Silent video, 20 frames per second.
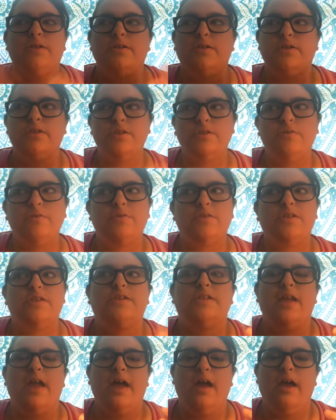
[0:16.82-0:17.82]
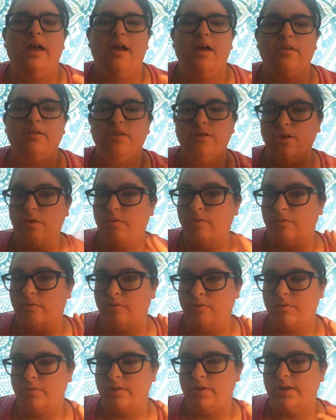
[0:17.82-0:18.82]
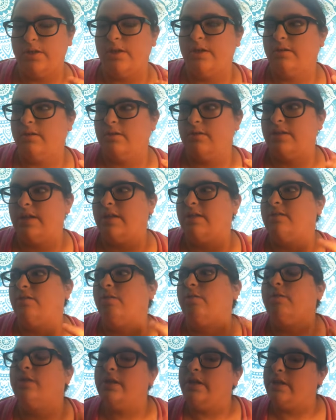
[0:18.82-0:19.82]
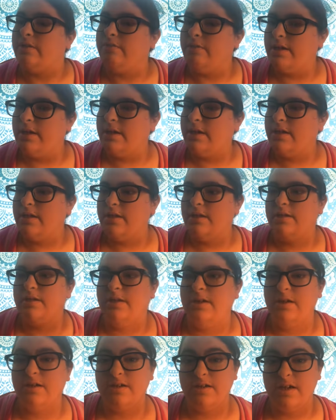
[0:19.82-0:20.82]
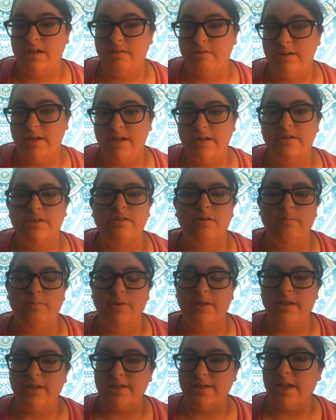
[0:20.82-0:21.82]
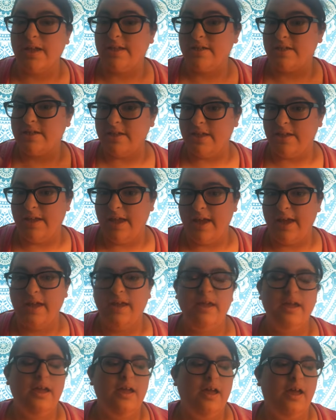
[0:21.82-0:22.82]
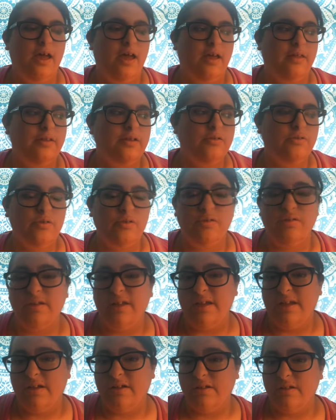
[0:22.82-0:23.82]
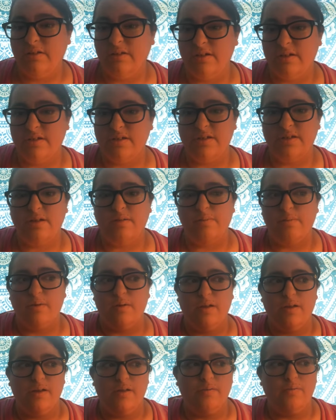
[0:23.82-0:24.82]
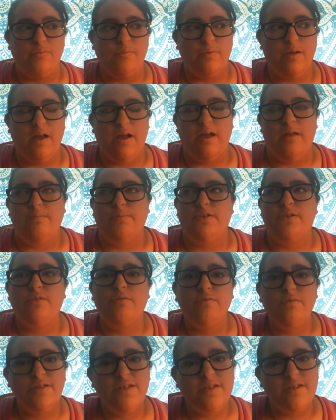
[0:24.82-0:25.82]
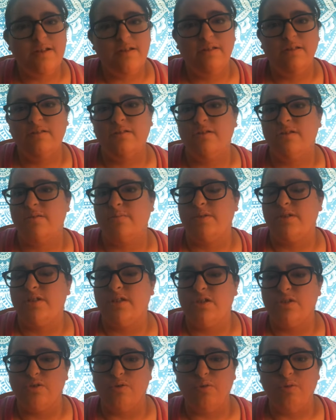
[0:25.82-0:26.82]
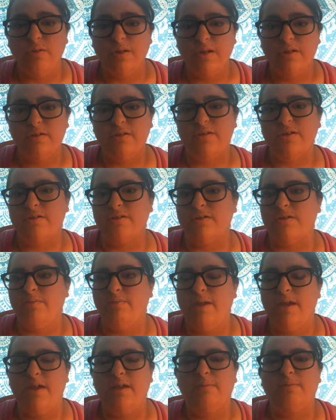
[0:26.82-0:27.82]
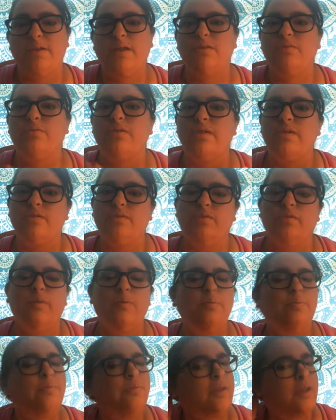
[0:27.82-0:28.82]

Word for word: suits that don't that don't look unique in a tarot deck. So I'm really excited to see that. I think it's really cool they included some um, stones in there. They include some essential oils. There's some makeup. That's really cool.